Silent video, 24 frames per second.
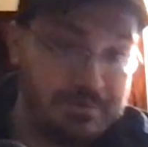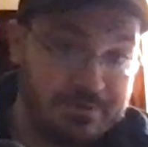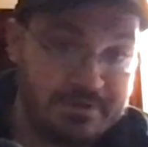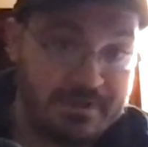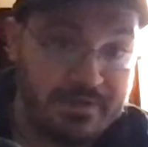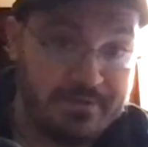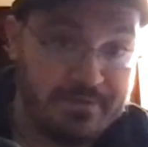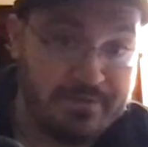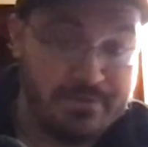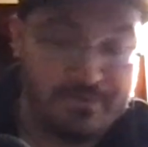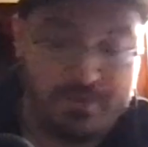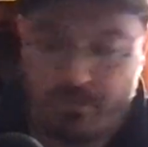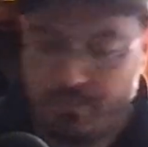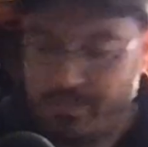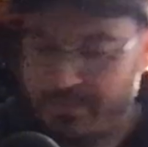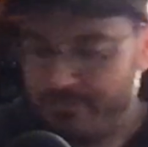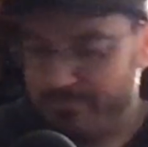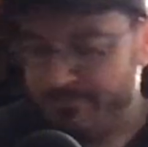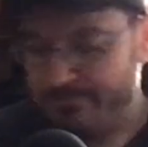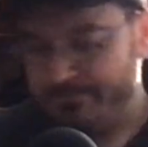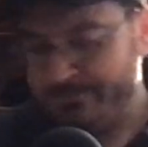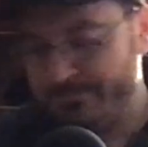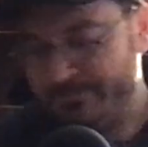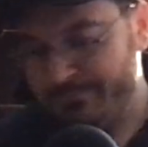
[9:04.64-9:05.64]
to cut this open.
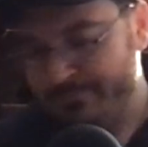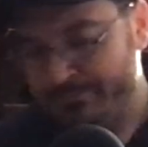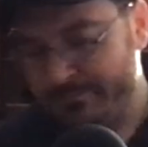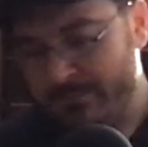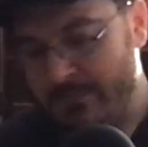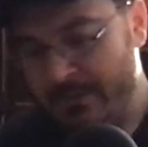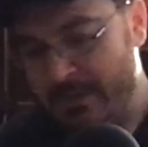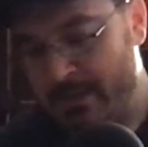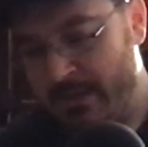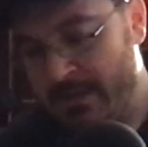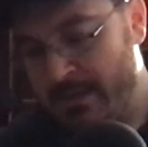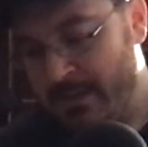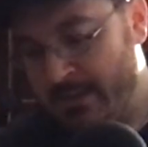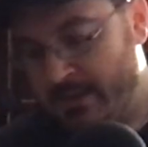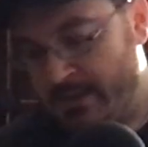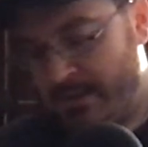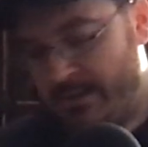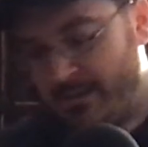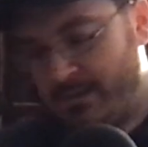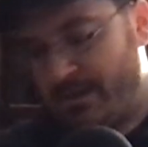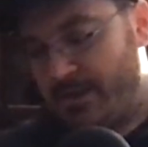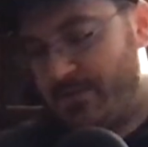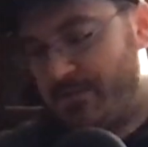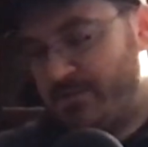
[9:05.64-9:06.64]

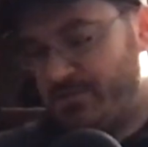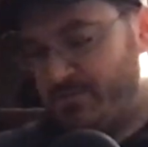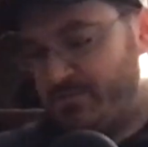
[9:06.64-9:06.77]
Now this